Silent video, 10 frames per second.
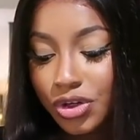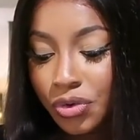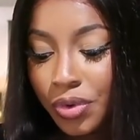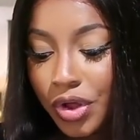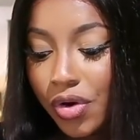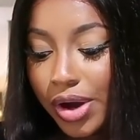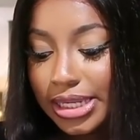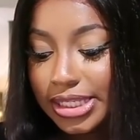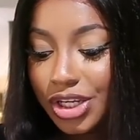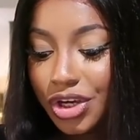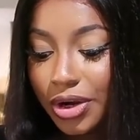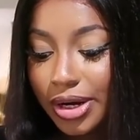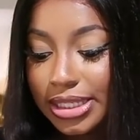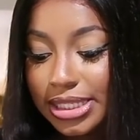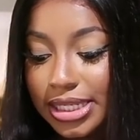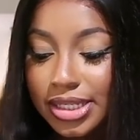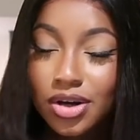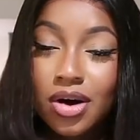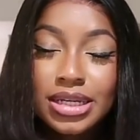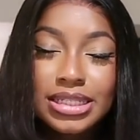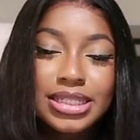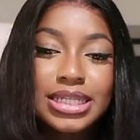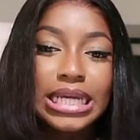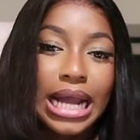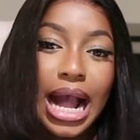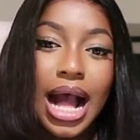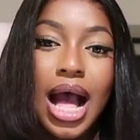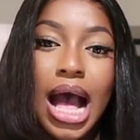deal with your insecurities? Honestly,